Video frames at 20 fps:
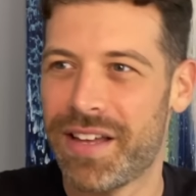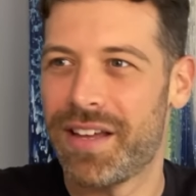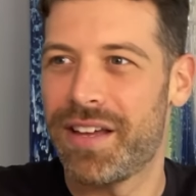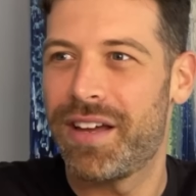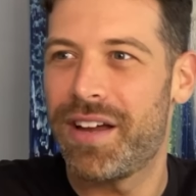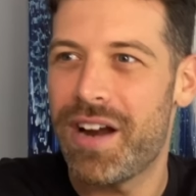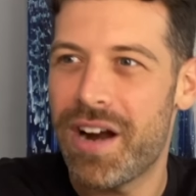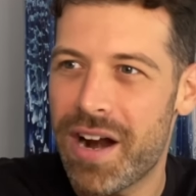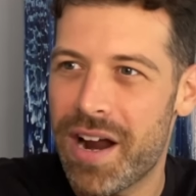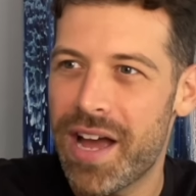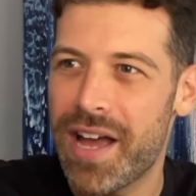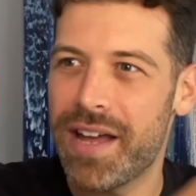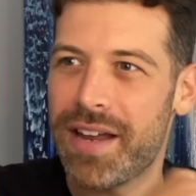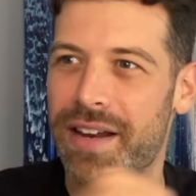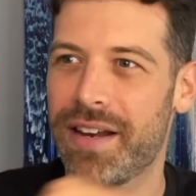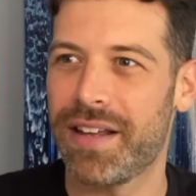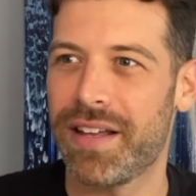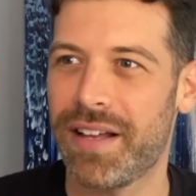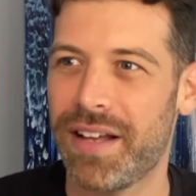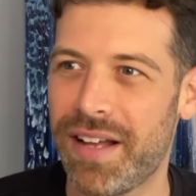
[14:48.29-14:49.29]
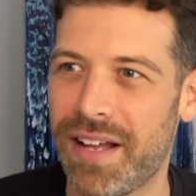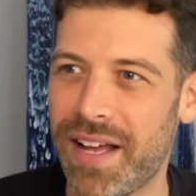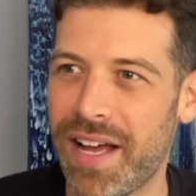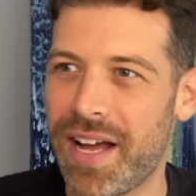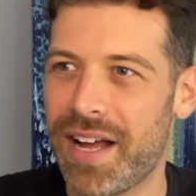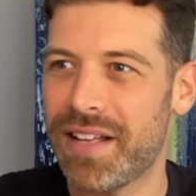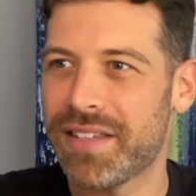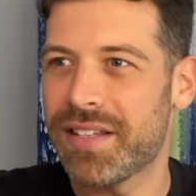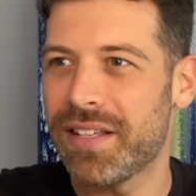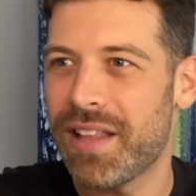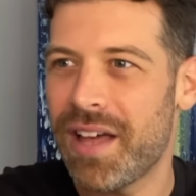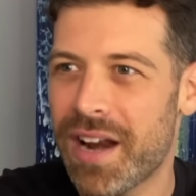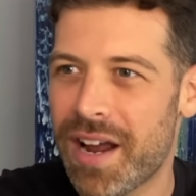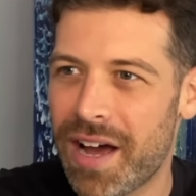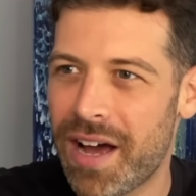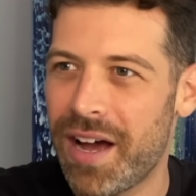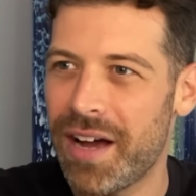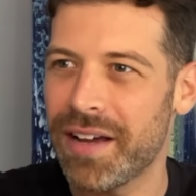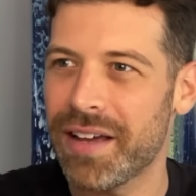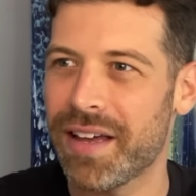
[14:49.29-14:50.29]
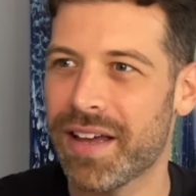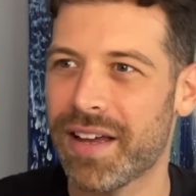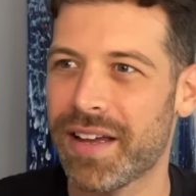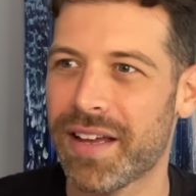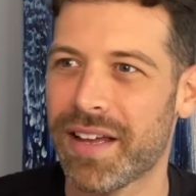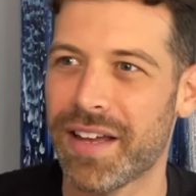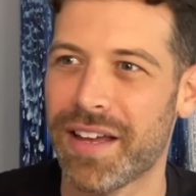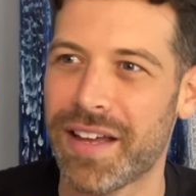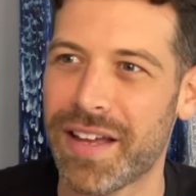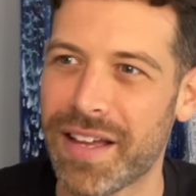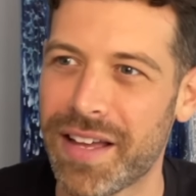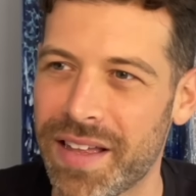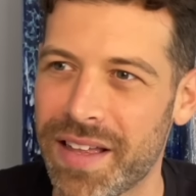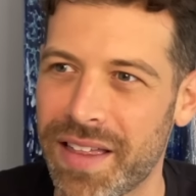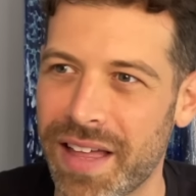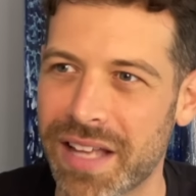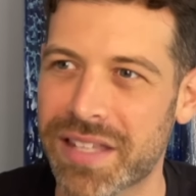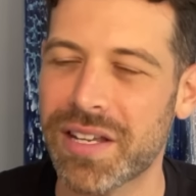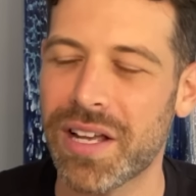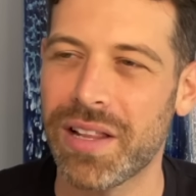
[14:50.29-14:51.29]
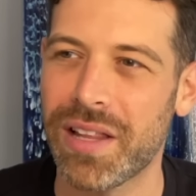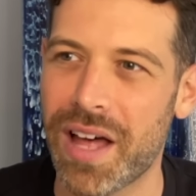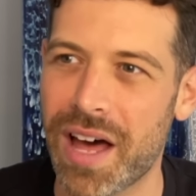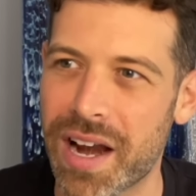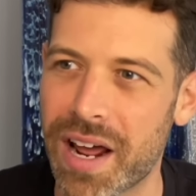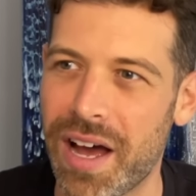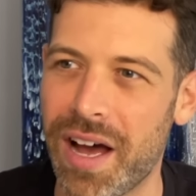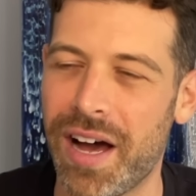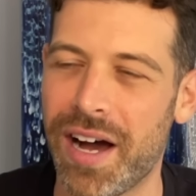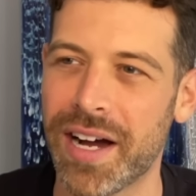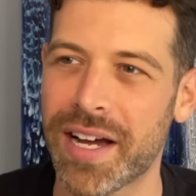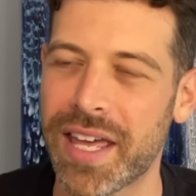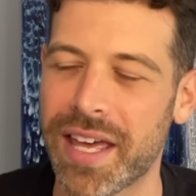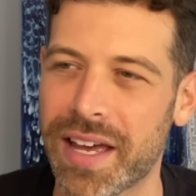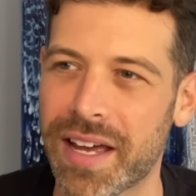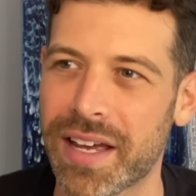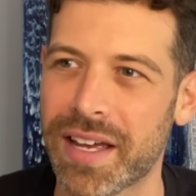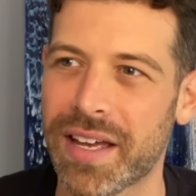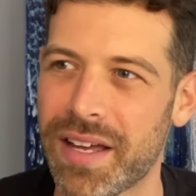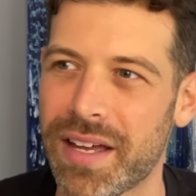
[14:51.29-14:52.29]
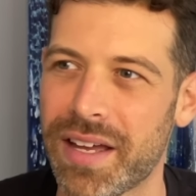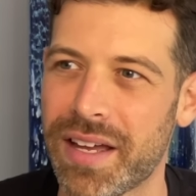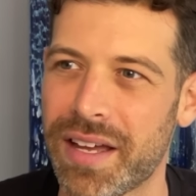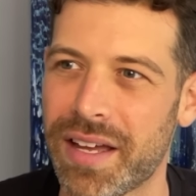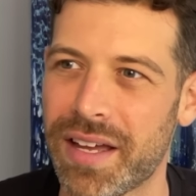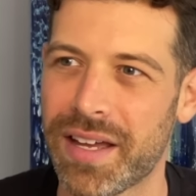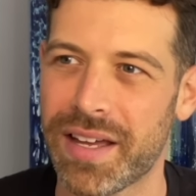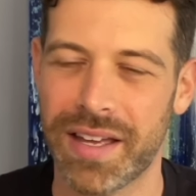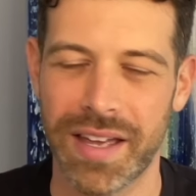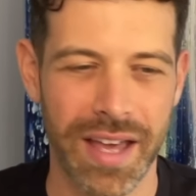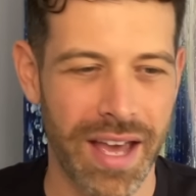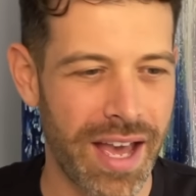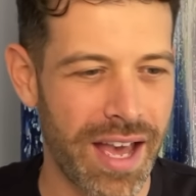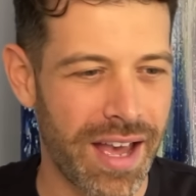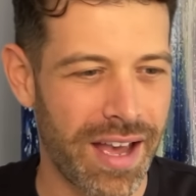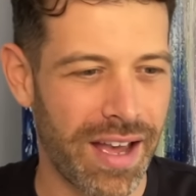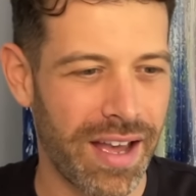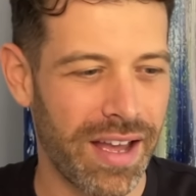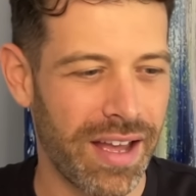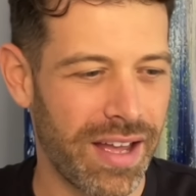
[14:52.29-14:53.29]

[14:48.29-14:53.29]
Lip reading: Alright. Yeah, that's a lot of hugging. That's a lot of hugging. Yeah.